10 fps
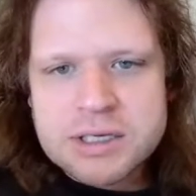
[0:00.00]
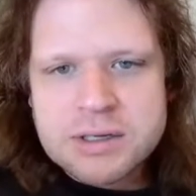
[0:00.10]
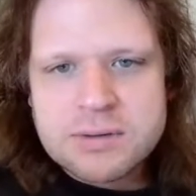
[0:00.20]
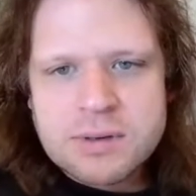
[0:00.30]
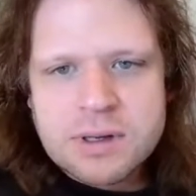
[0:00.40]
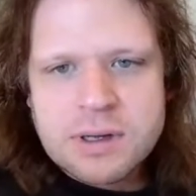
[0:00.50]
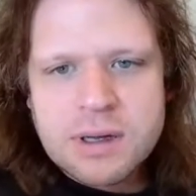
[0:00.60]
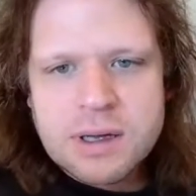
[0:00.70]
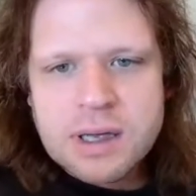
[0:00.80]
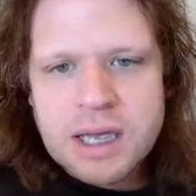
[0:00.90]
you,
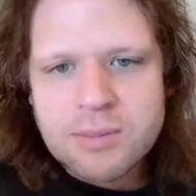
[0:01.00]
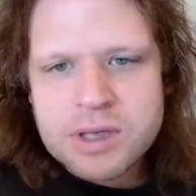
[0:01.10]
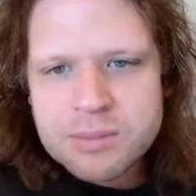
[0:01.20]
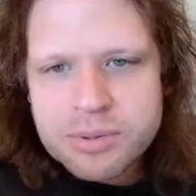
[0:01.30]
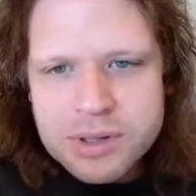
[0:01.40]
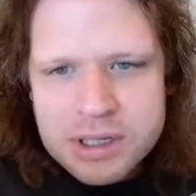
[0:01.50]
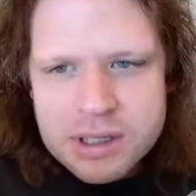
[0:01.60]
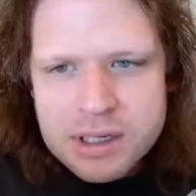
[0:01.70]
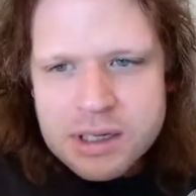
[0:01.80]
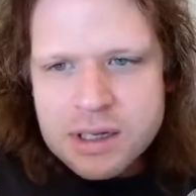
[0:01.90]
am
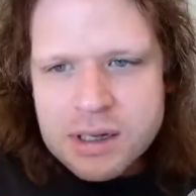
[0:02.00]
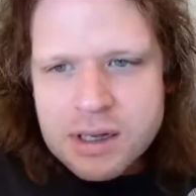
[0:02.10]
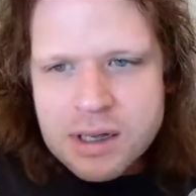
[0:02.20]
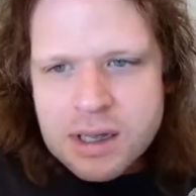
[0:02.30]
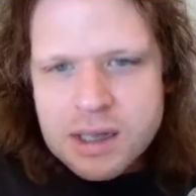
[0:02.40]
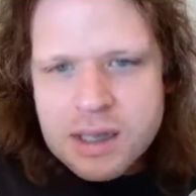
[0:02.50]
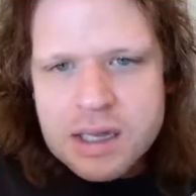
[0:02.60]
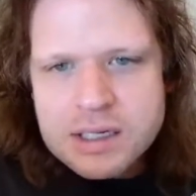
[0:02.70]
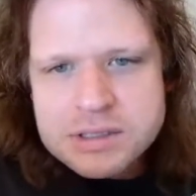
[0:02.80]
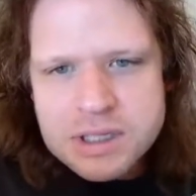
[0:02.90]
completely
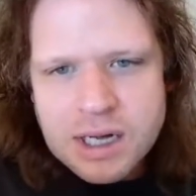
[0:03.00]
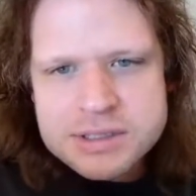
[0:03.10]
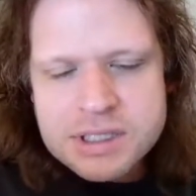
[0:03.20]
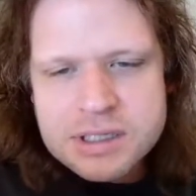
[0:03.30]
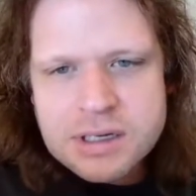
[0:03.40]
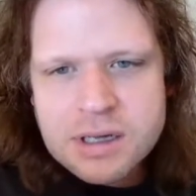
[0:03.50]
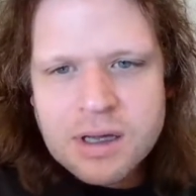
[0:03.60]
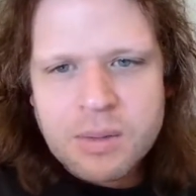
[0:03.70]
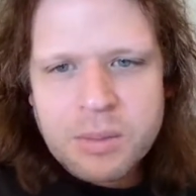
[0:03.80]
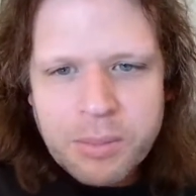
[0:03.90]
exhausted
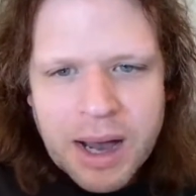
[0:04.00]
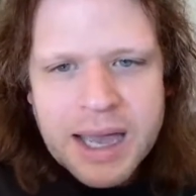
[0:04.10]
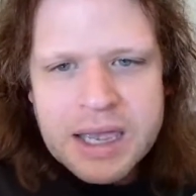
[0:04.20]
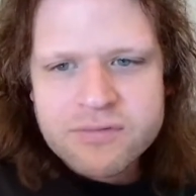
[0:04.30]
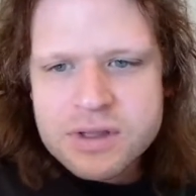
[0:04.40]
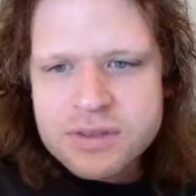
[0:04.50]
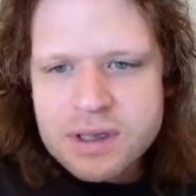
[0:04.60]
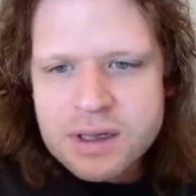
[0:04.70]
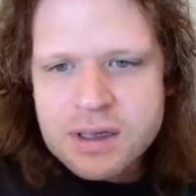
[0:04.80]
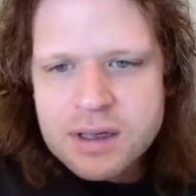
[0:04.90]
by
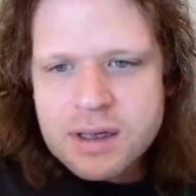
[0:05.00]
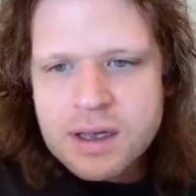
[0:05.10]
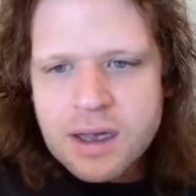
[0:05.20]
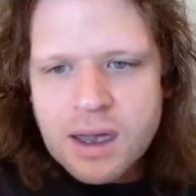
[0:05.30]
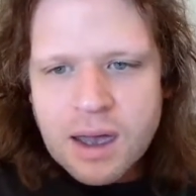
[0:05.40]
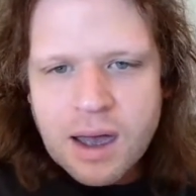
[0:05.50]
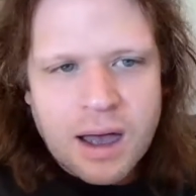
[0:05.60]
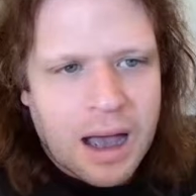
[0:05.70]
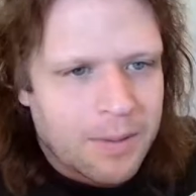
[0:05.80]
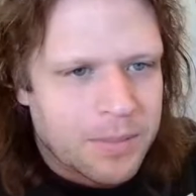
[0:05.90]
everything.
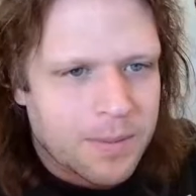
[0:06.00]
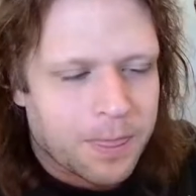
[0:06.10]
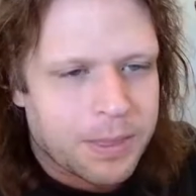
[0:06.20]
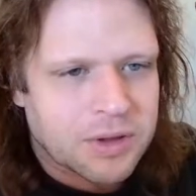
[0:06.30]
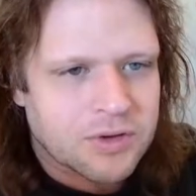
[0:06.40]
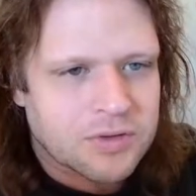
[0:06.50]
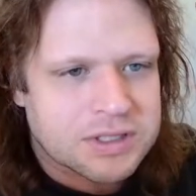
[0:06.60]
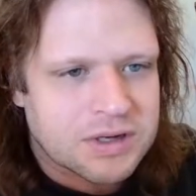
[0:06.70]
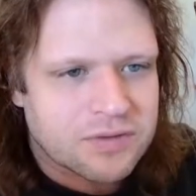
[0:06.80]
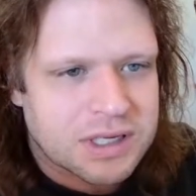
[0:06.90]
I've been doing
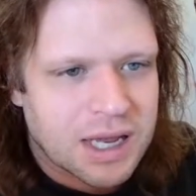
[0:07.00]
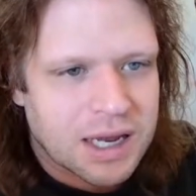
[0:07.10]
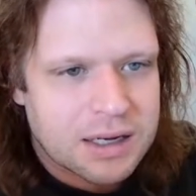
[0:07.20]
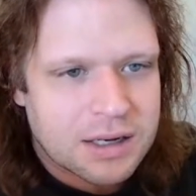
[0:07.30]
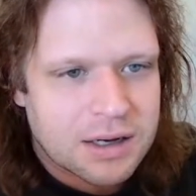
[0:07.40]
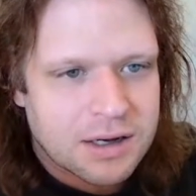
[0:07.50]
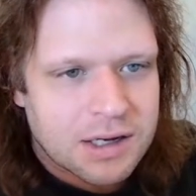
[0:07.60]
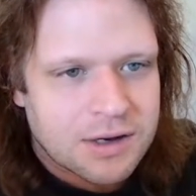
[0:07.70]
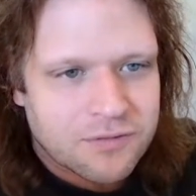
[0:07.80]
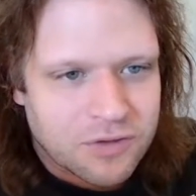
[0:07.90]
this every day
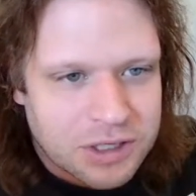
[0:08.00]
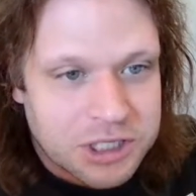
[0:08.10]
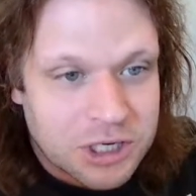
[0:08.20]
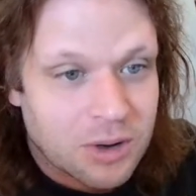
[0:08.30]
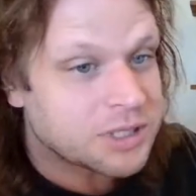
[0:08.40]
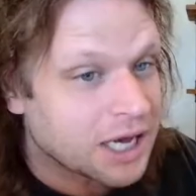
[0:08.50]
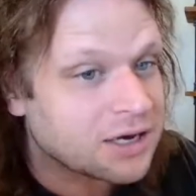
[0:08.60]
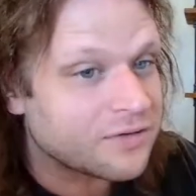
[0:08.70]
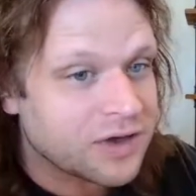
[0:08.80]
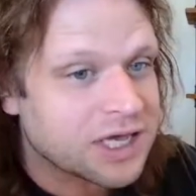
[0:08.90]
for a year. I'm
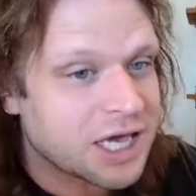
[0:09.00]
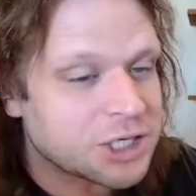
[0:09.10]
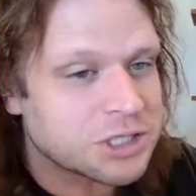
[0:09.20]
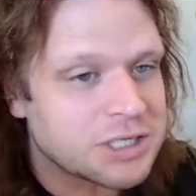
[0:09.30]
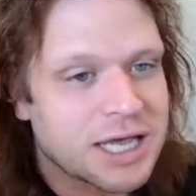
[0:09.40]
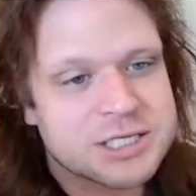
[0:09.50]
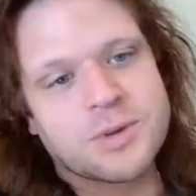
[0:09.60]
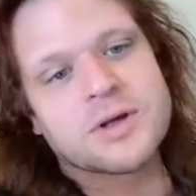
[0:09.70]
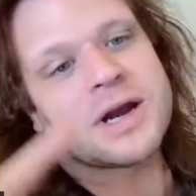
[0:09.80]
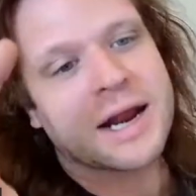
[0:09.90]
taking a vacation next
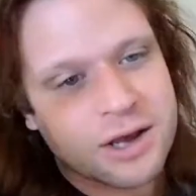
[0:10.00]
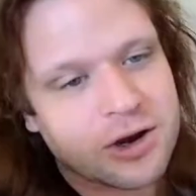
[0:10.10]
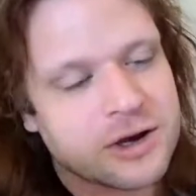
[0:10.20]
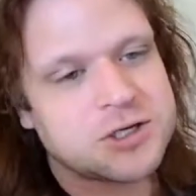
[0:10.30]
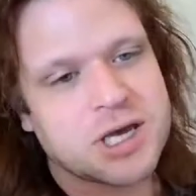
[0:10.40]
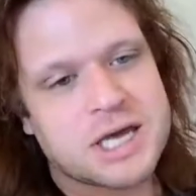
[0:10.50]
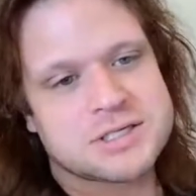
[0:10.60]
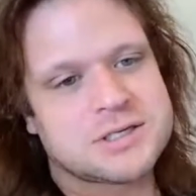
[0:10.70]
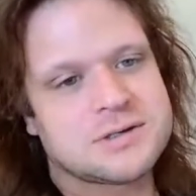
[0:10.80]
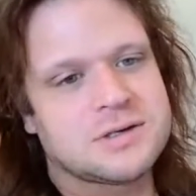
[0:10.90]
month, and I encourage you
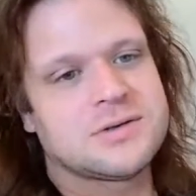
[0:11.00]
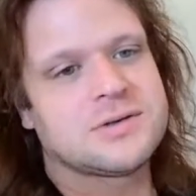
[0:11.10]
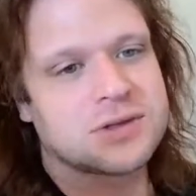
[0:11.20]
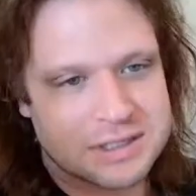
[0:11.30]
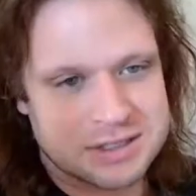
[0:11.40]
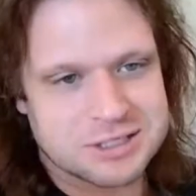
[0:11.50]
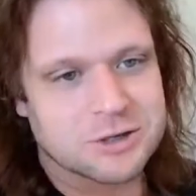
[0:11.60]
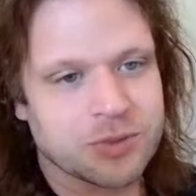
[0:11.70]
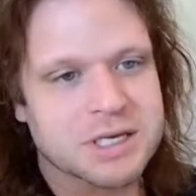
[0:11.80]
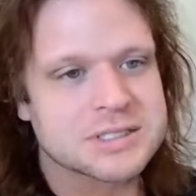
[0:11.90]
guys to do this
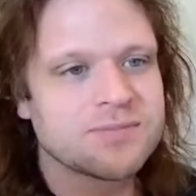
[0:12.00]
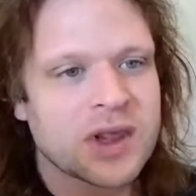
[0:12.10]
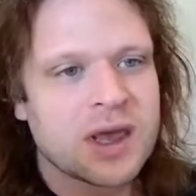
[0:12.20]
too, because